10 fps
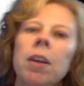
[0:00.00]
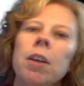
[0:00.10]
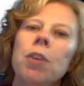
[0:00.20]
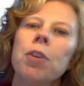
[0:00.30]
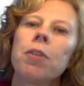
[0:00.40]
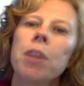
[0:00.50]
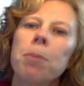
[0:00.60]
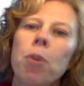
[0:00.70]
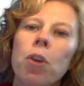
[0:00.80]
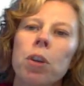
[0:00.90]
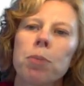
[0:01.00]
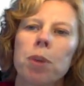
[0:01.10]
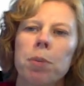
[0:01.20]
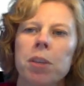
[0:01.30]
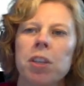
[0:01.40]
You can read more on the
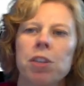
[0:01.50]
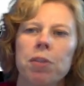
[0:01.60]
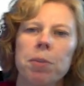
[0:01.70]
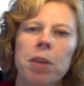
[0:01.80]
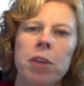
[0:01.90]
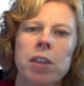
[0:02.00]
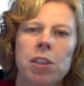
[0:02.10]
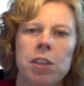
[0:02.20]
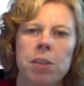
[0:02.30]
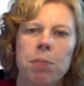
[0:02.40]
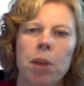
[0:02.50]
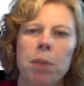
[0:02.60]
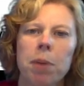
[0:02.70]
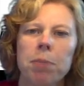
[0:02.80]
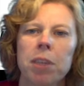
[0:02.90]
properties of amino acids and
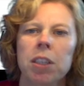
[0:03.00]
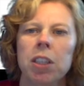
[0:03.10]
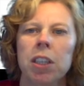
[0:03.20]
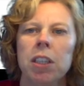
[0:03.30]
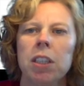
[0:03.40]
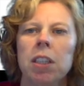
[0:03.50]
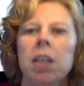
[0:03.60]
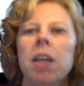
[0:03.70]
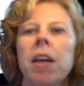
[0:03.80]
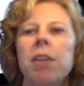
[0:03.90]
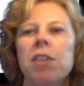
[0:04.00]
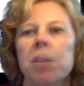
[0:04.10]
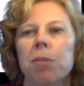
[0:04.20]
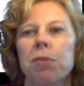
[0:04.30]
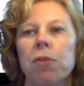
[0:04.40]
polypeptide chains in
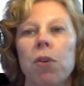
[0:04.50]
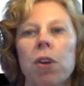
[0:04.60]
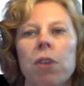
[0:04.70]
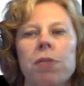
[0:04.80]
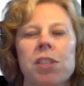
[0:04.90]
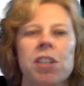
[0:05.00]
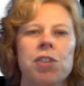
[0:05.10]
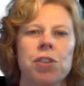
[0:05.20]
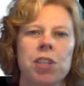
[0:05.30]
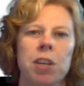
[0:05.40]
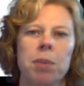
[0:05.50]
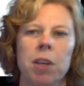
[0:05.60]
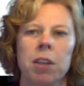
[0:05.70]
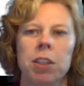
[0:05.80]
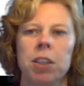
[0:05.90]
Chapter 4 of Essential Cell
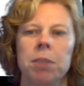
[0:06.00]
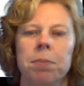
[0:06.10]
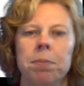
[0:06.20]
Biology.